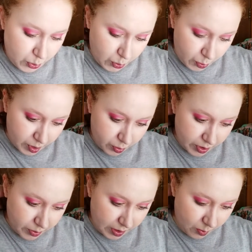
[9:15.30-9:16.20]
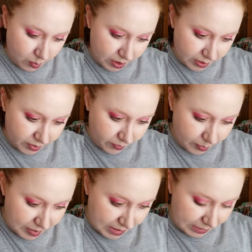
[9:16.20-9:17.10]
Which one do I want for
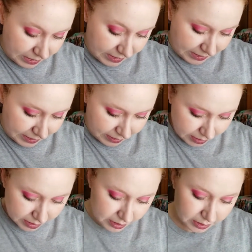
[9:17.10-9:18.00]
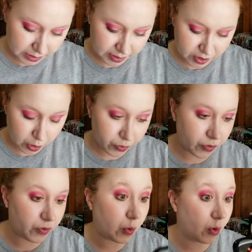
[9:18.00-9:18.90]
my lid? Let's go
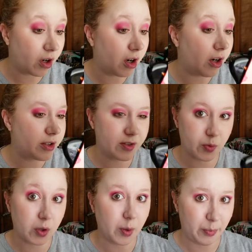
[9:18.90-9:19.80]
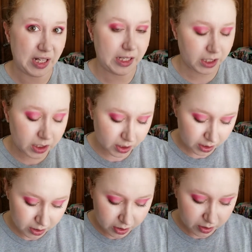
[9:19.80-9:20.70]
for, since we're going pink,
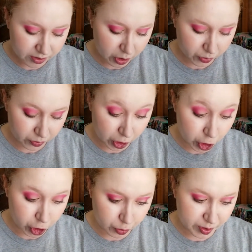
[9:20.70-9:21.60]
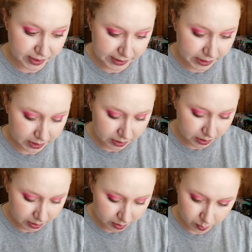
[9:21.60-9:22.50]
let's go for Juicy,
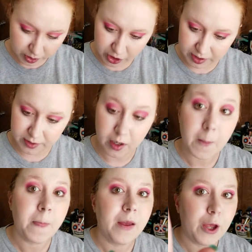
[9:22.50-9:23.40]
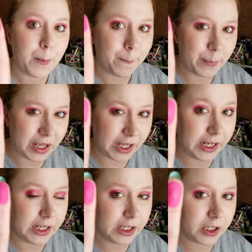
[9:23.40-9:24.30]
which is
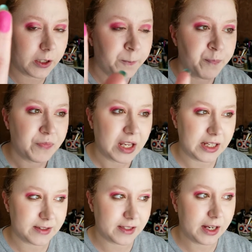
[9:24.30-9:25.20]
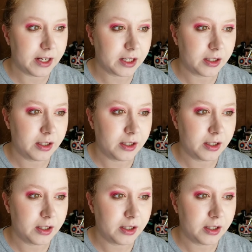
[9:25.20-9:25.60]
pink. It's like